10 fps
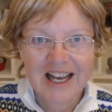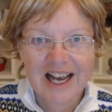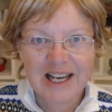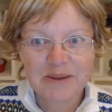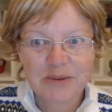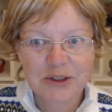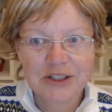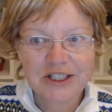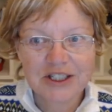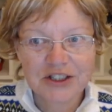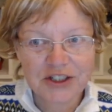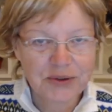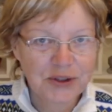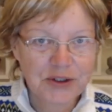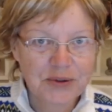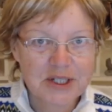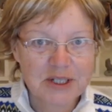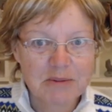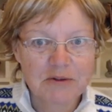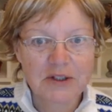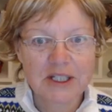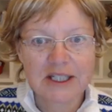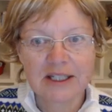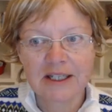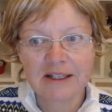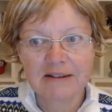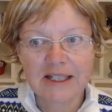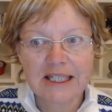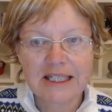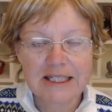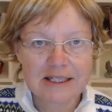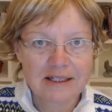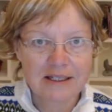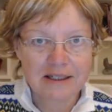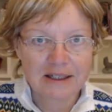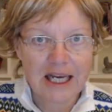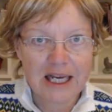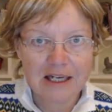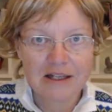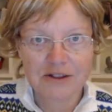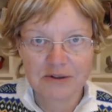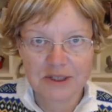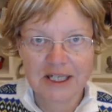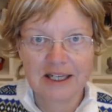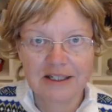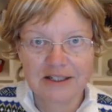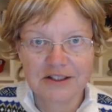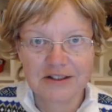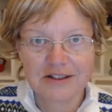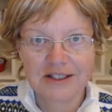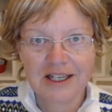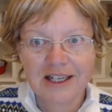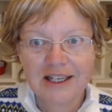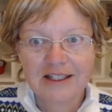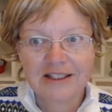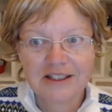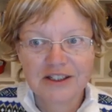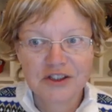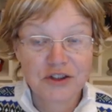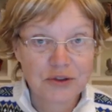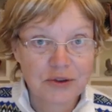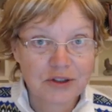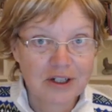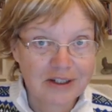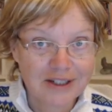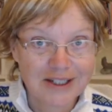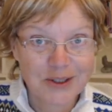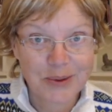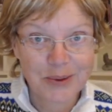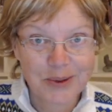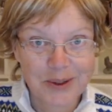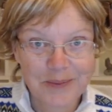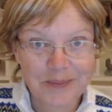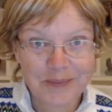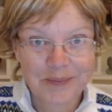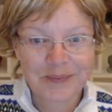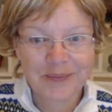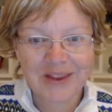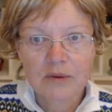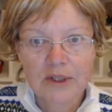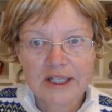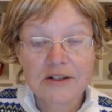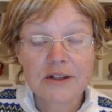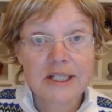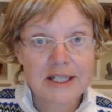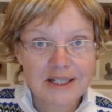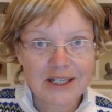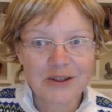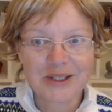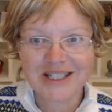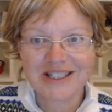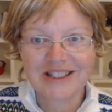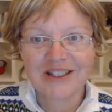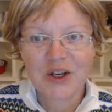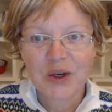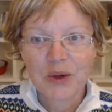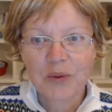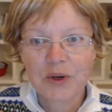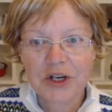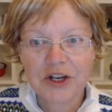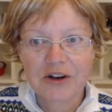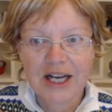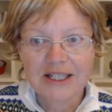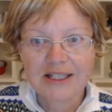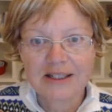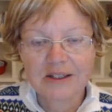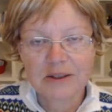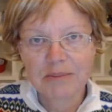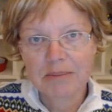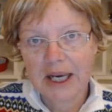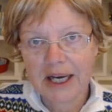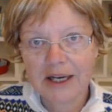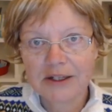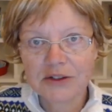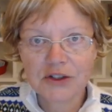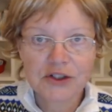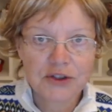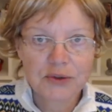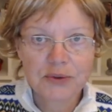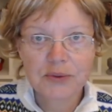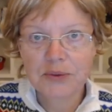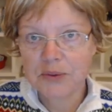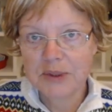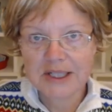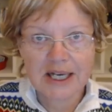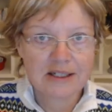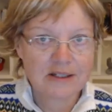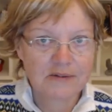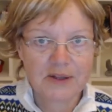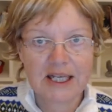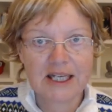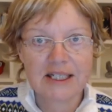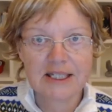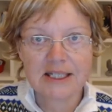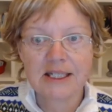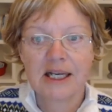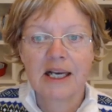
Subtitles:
and I'm going to show you some of the things in those answers that ensure a high score. And so this is the question where you're asked to compare 2 sets of things